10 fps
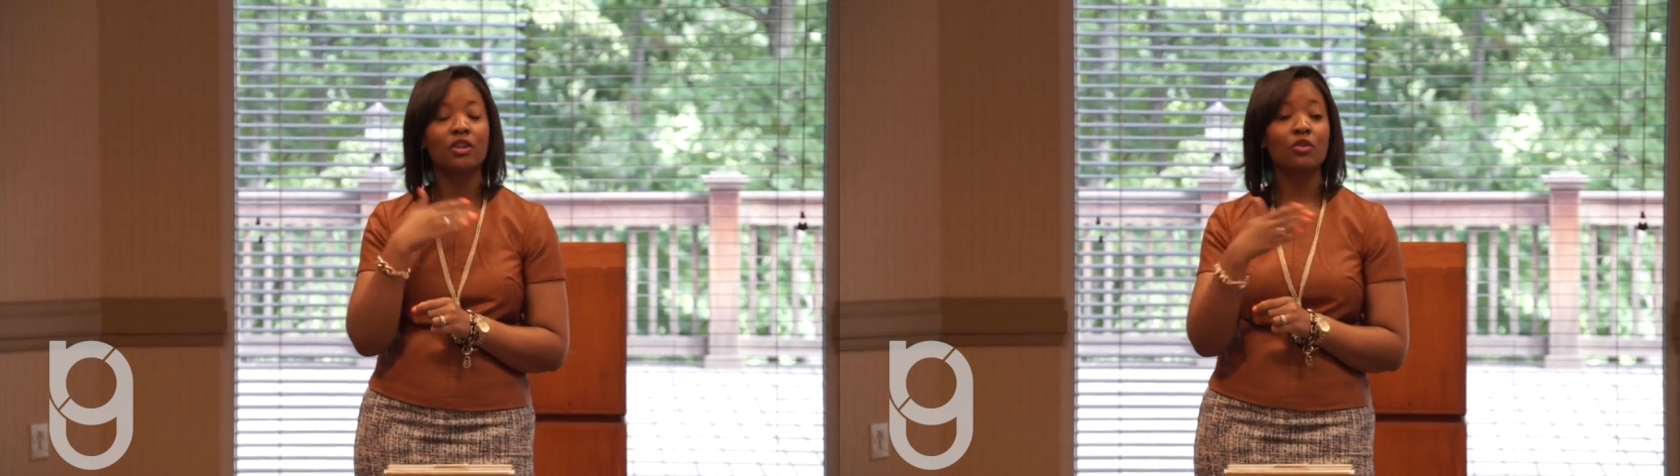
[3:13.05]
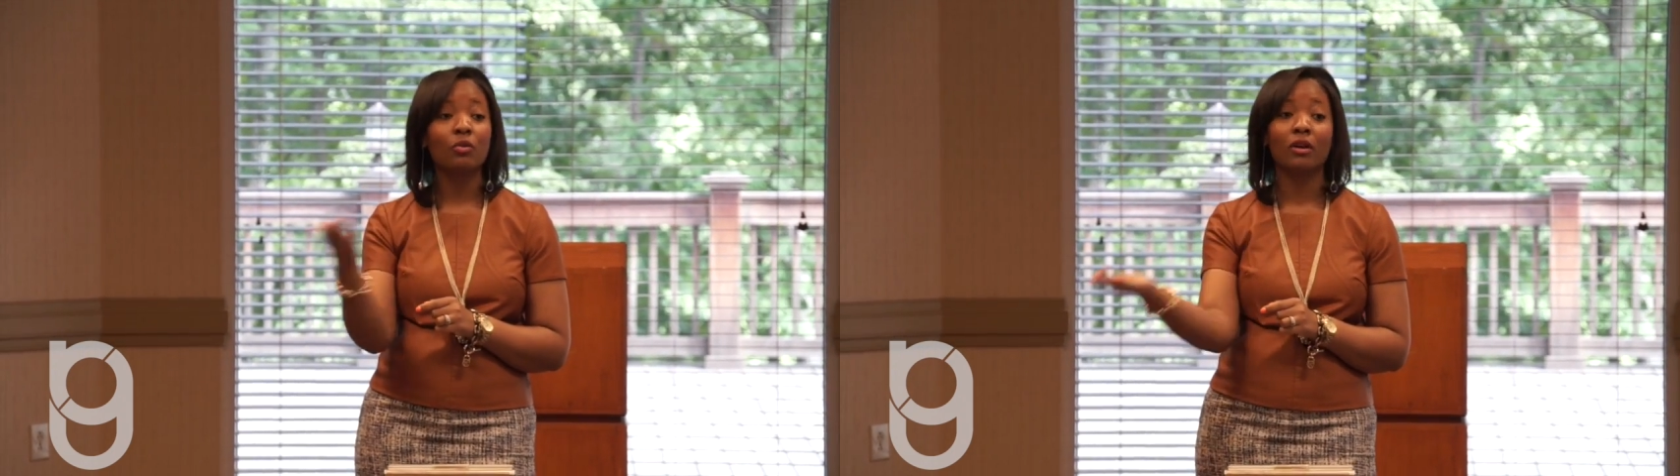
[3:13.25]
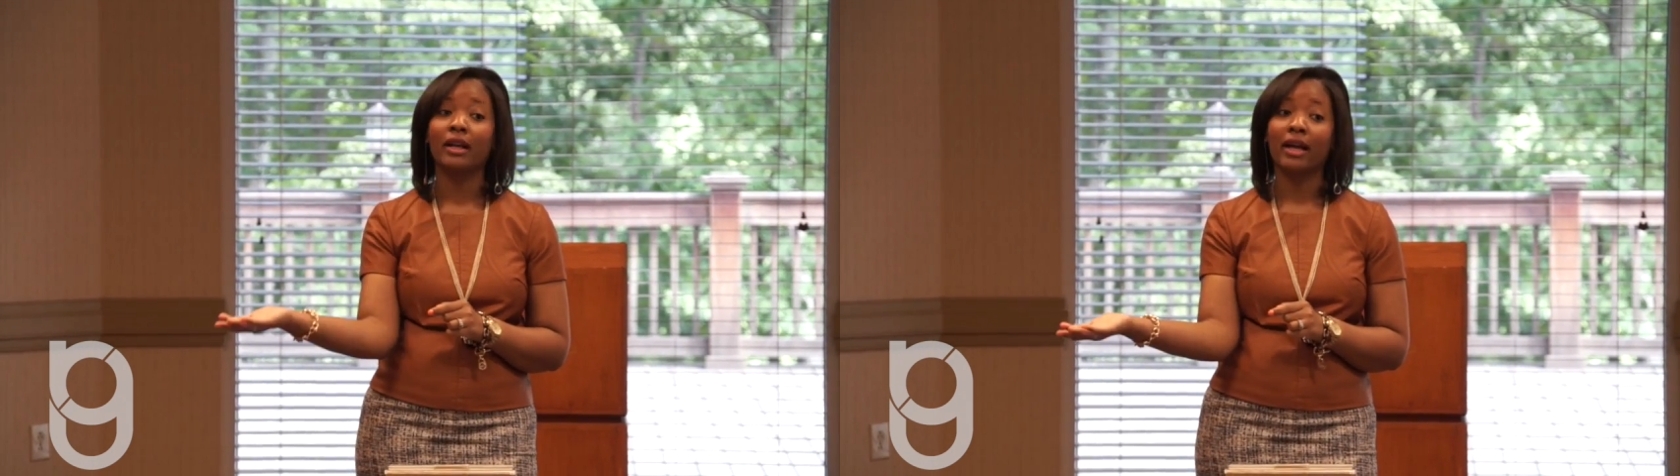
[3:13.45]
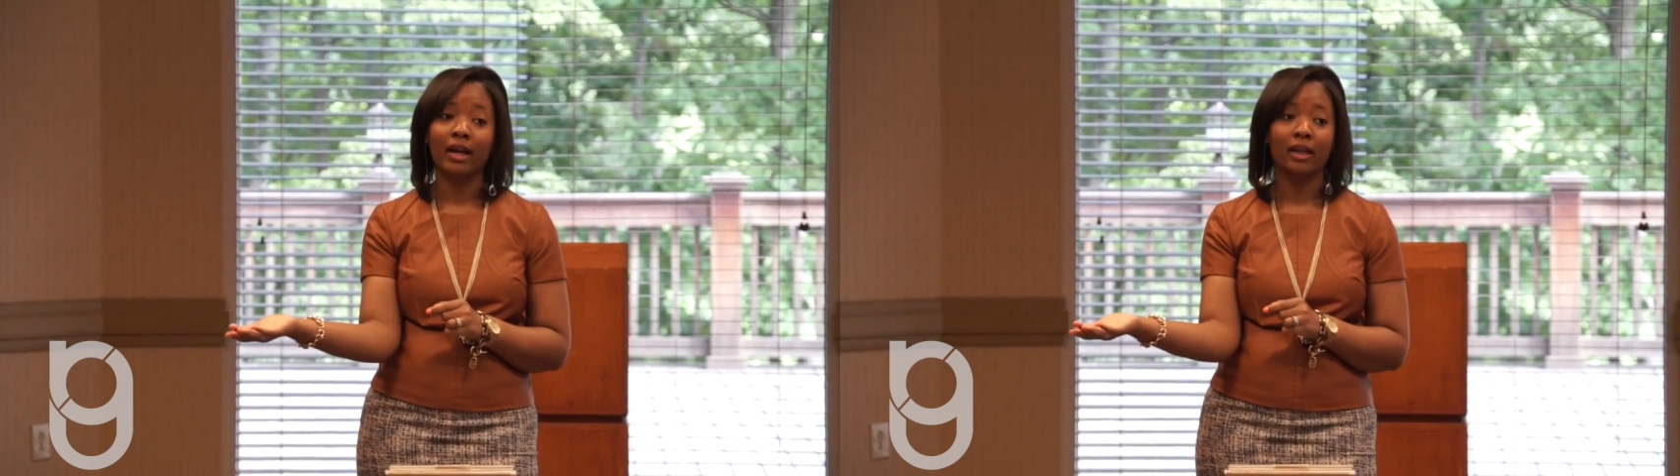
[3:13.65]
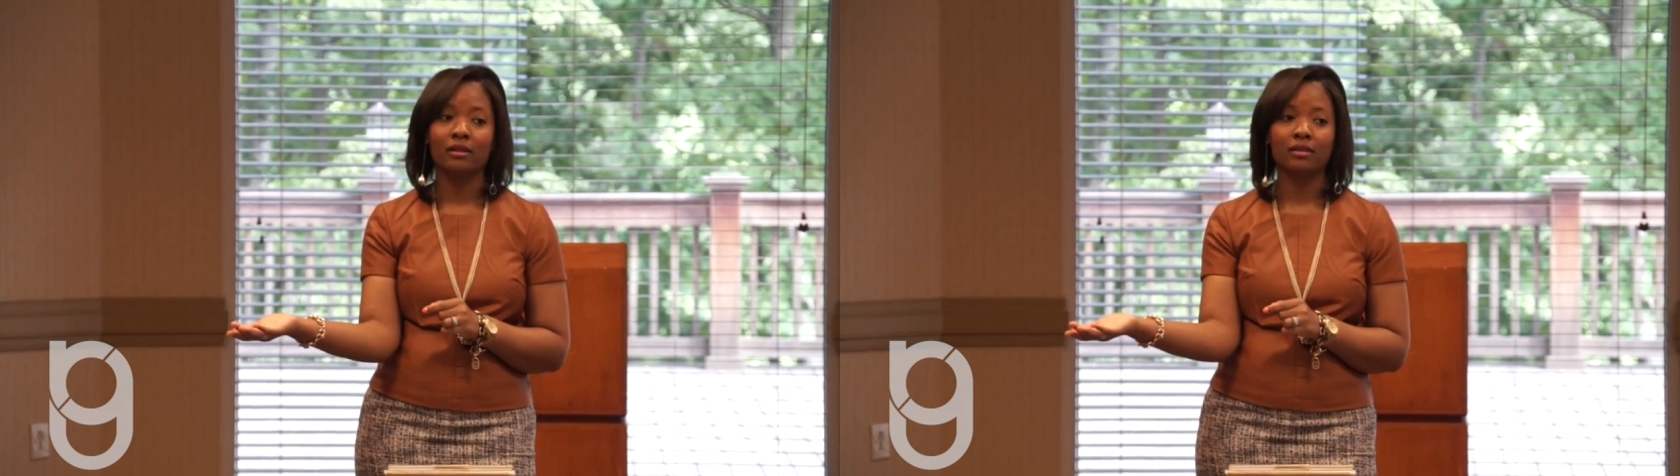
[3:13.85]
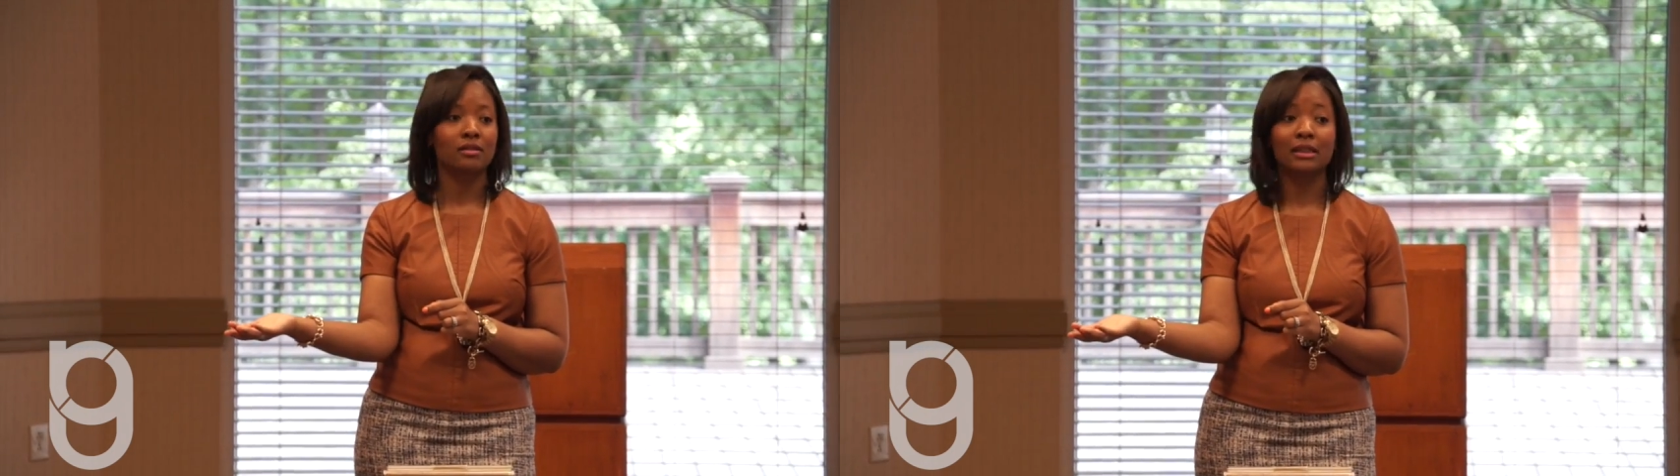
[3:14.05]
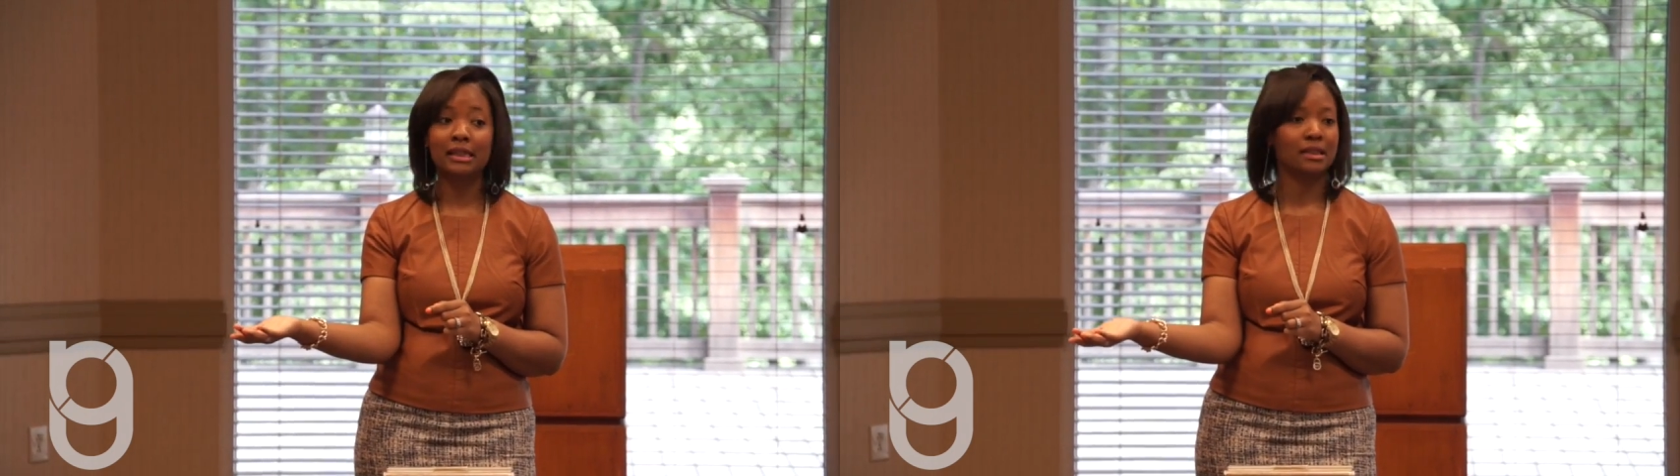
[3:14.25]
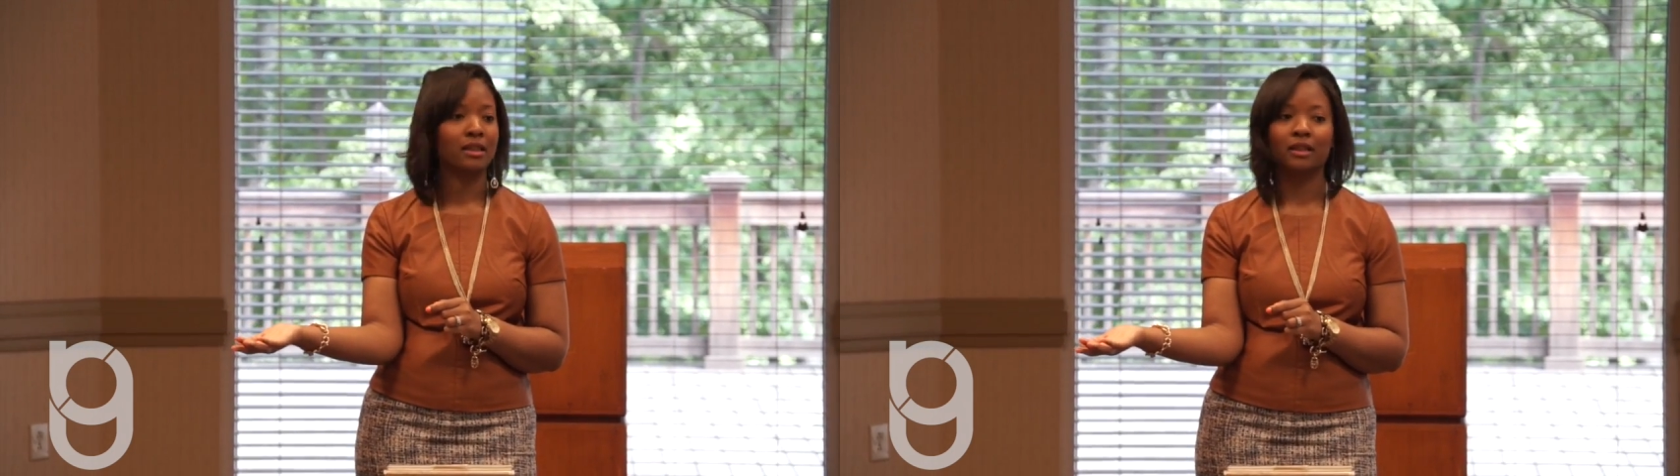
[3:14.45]
you are not
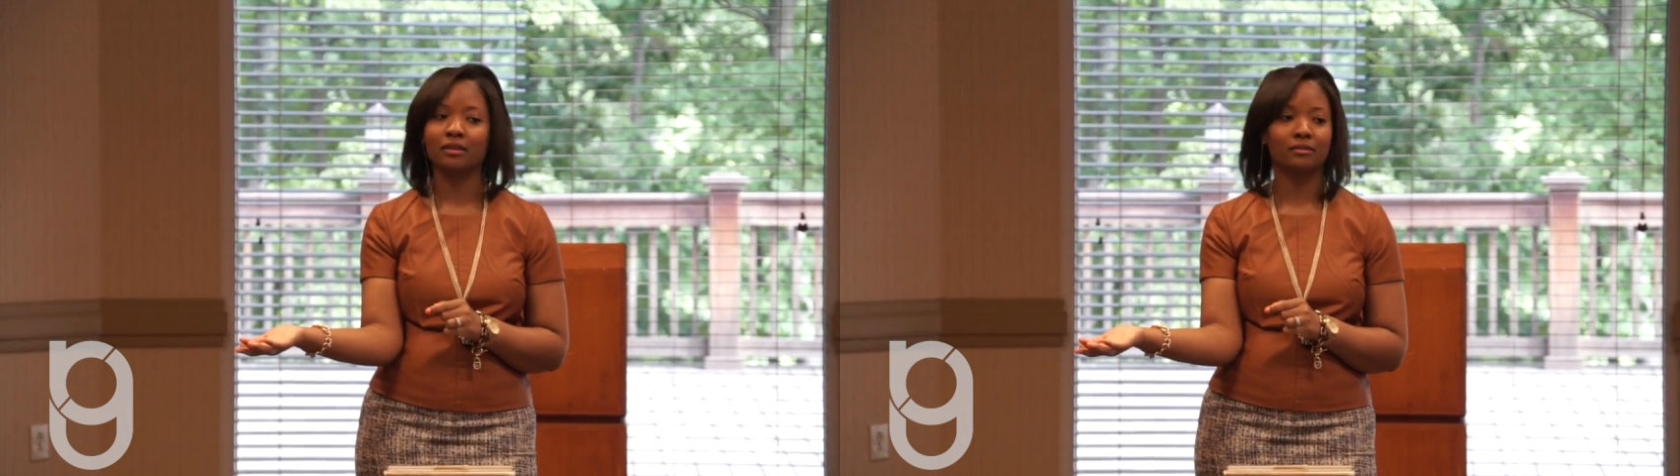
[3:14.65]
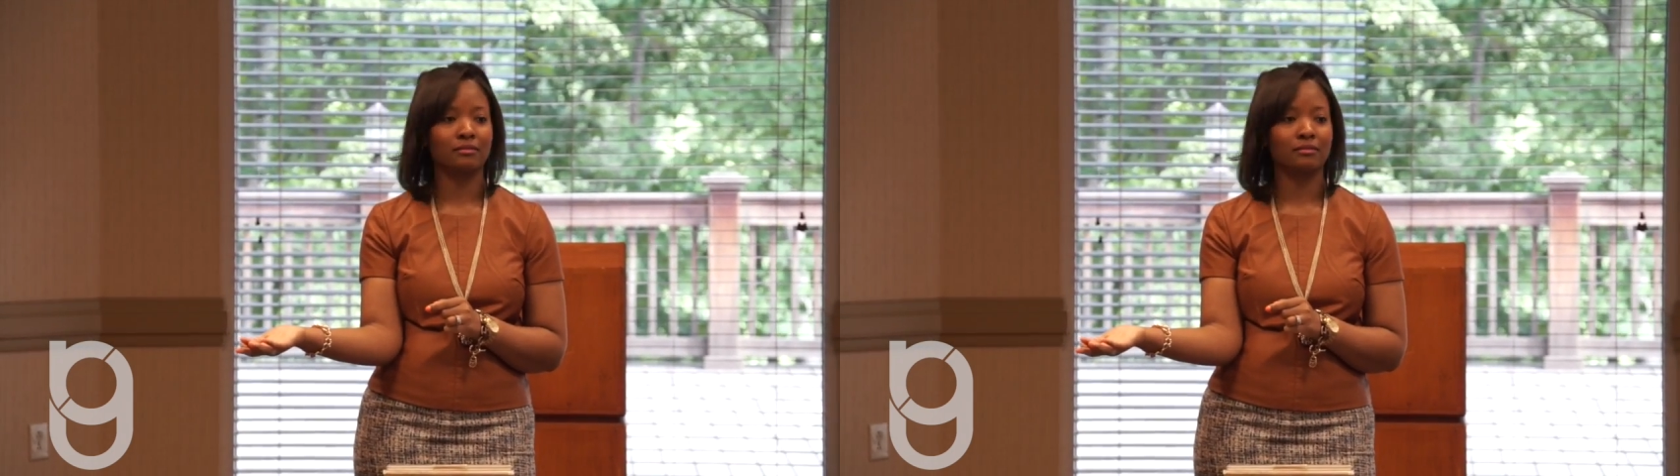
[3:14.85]
listening.